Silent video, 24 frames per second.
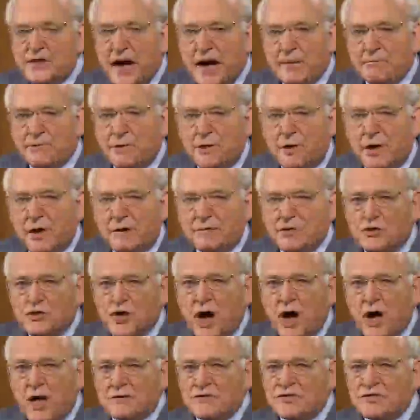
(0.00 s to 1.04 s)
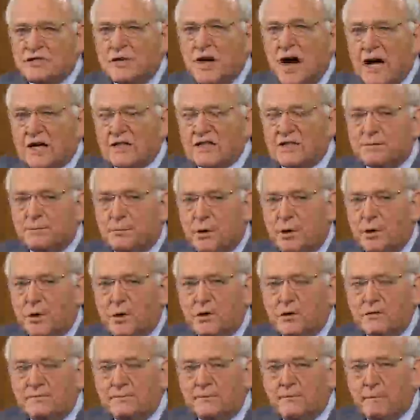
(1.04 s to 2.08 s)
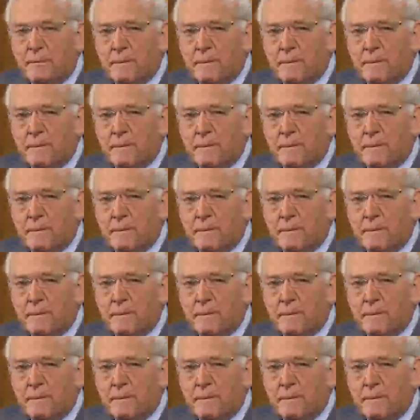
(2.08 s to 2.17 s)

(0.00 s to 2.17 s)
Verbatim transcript: chapter of John's Gospel